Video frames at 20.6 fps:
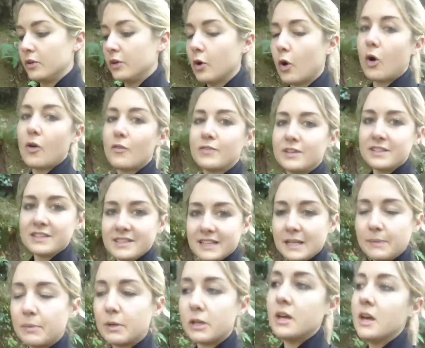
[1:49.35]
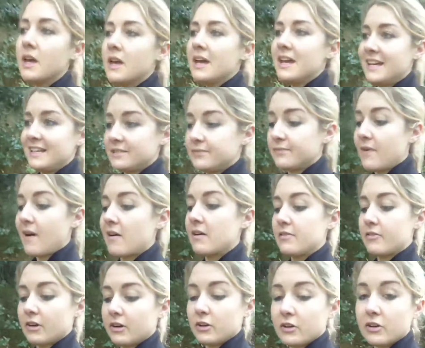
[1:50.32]
not obviously, but it's
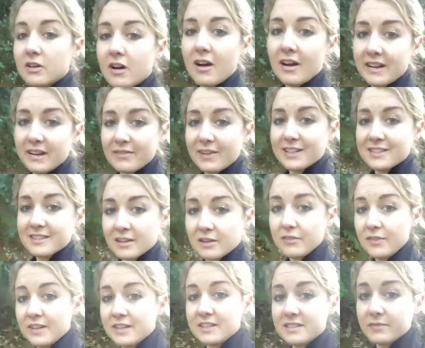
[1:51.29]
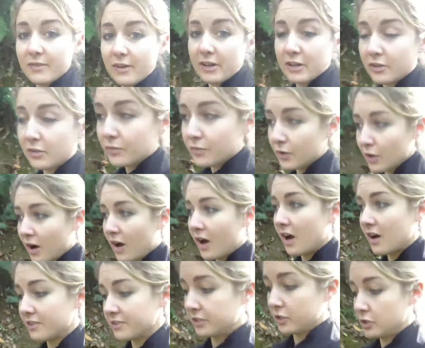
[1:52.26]
very, very good cardiovascular fitness, very good for your
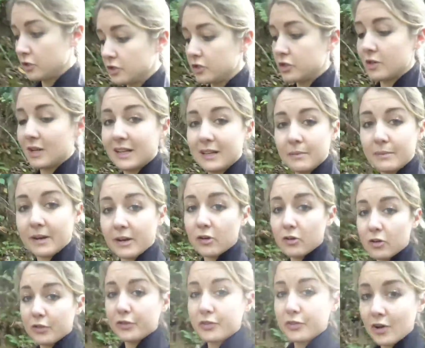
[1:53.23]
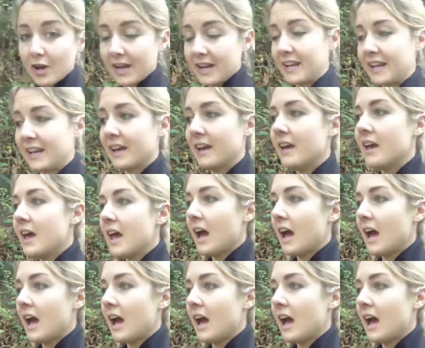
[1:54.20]
heart, so you could do a little bit of cross training.